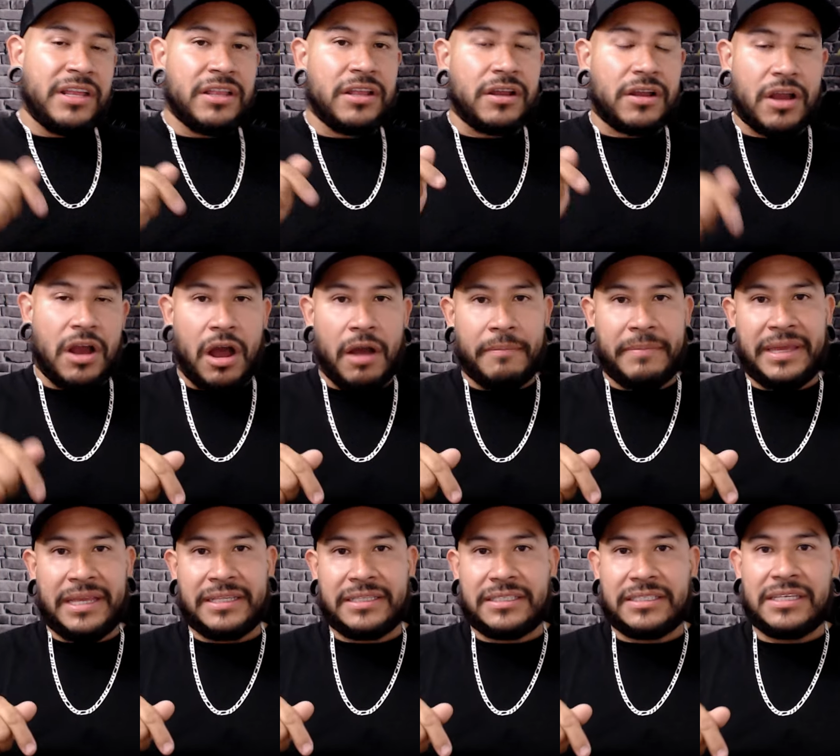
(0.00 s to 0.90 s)
the
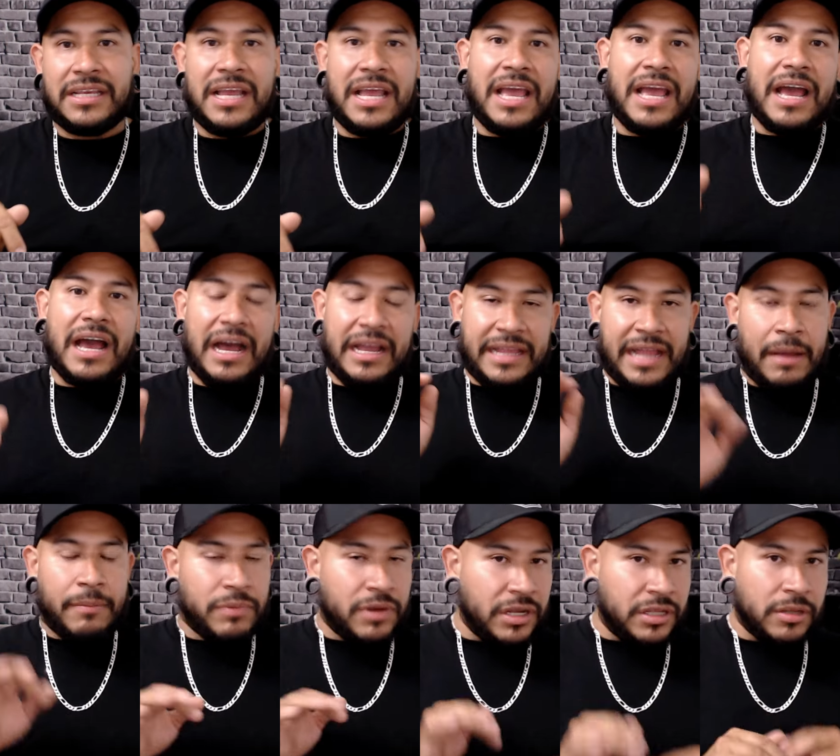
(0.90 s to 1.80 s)
comments. And
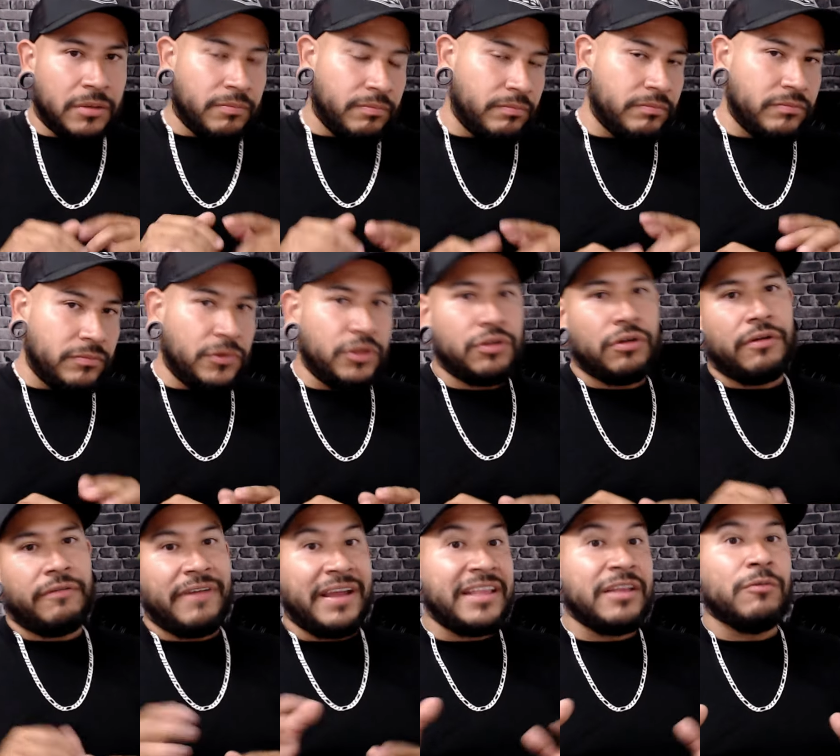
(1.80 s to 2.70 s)
I'm going to, you know,
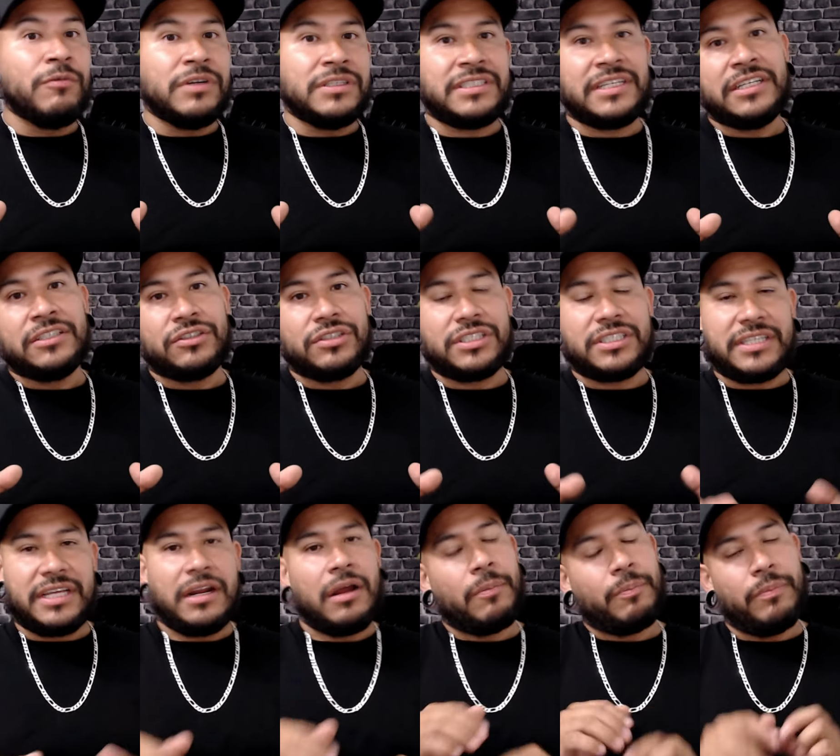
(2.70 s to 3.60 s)
if anyone's
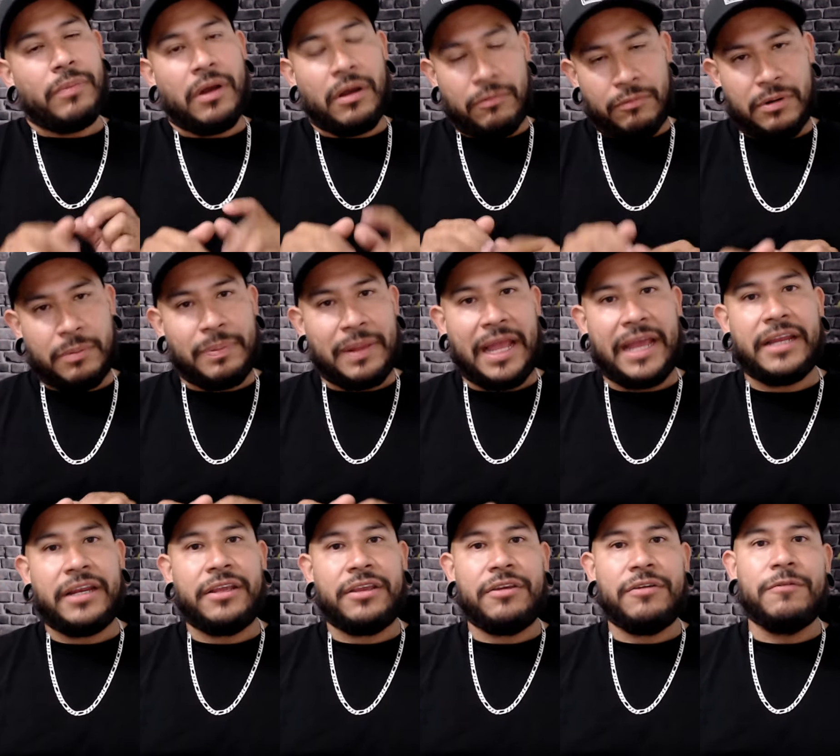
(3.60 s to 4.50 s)
interested, I'll reply
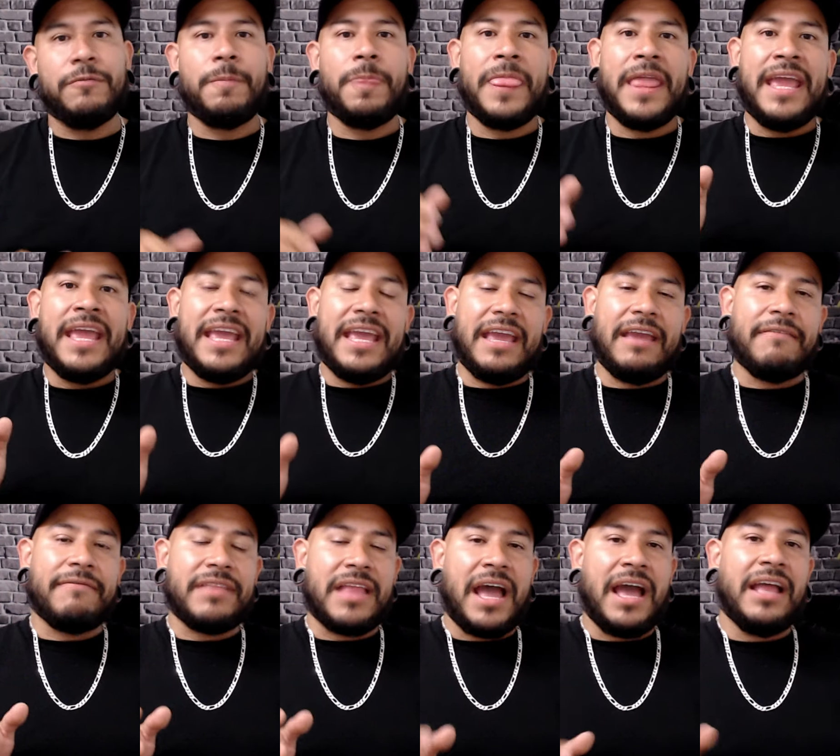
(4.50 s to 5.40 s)
to you.
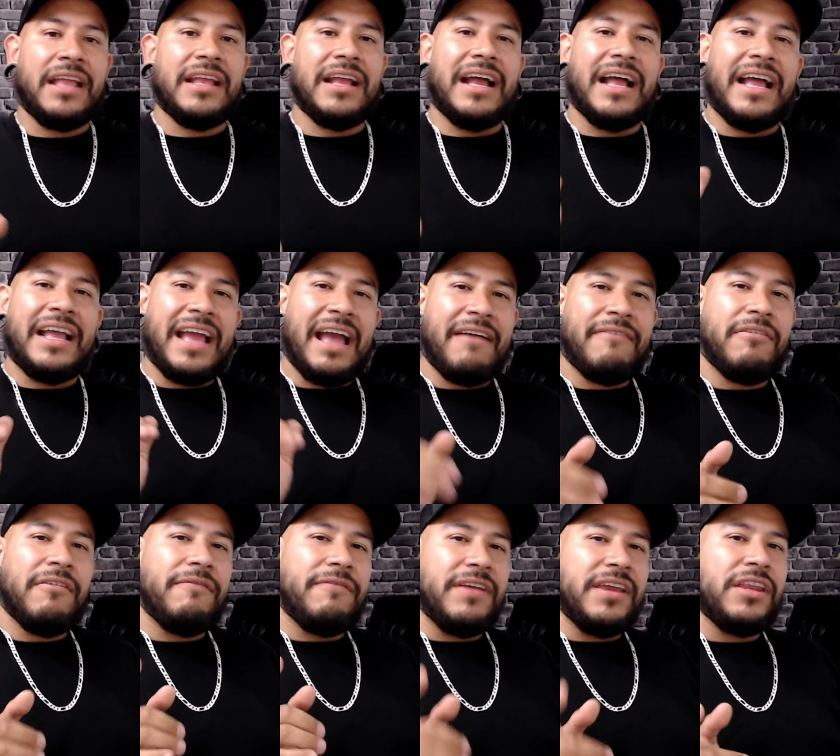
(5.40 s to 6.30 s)
If not, I have
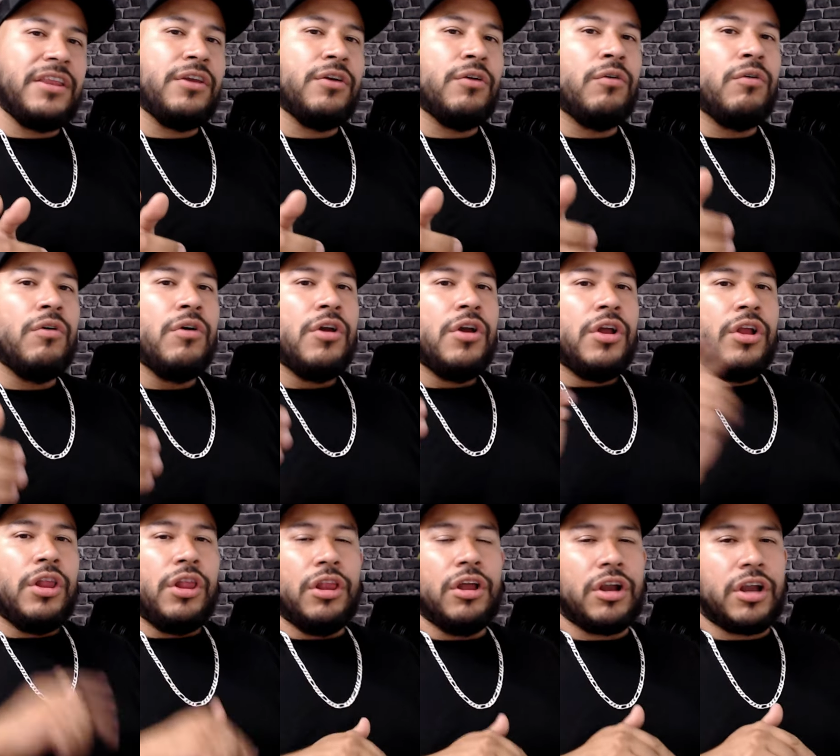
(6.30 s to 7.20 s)
a video.
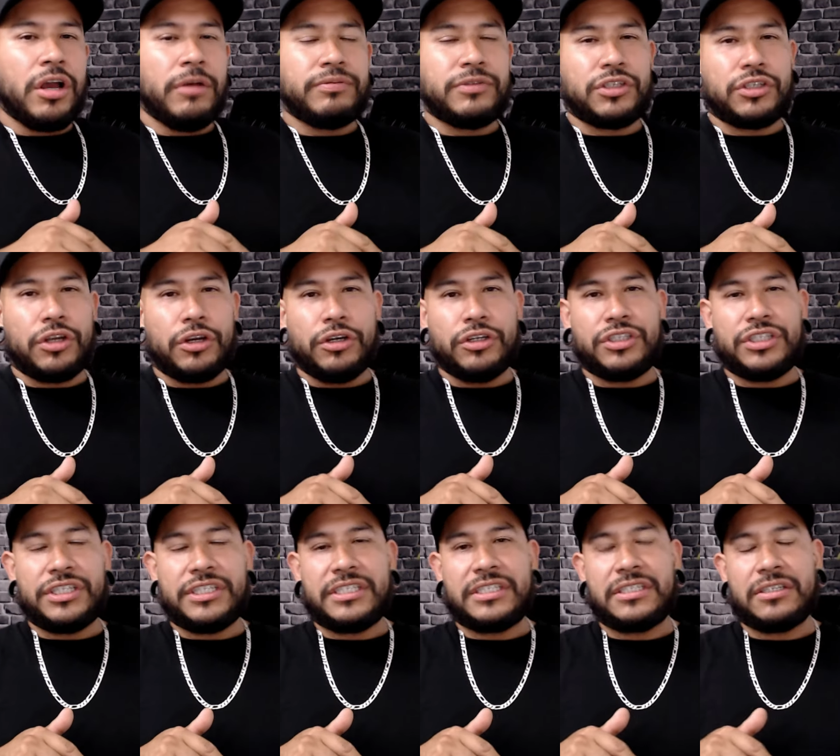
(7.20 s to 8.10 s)
Look up
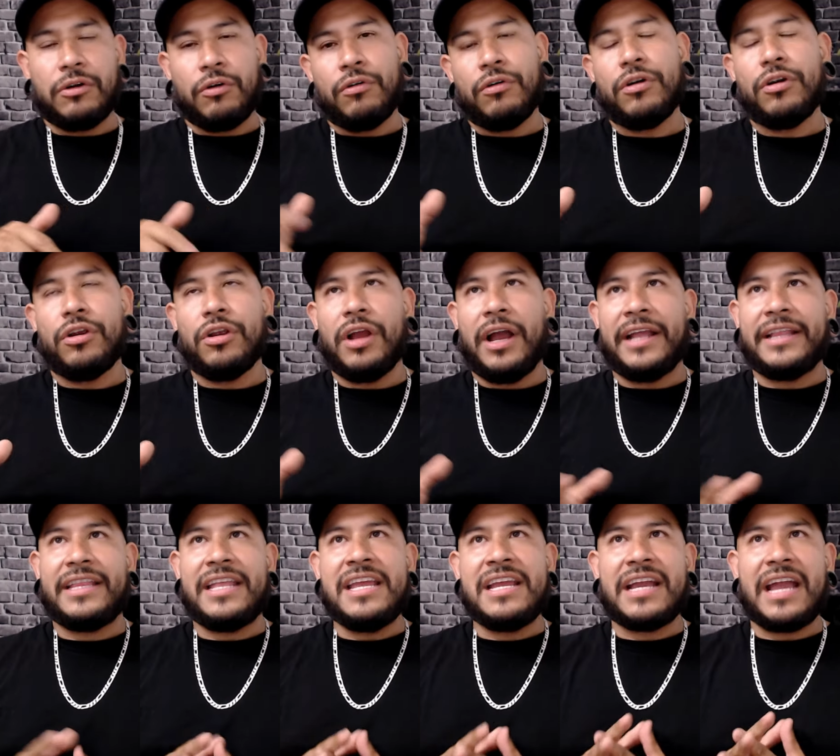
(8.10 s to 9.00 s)
Sturgis, or I
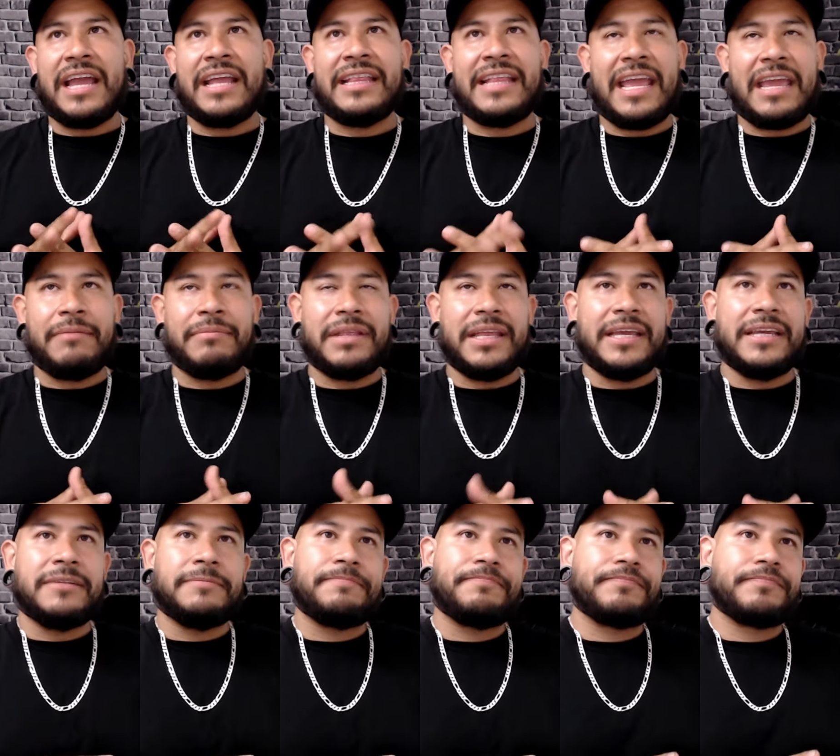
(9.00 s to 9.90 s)
think I named it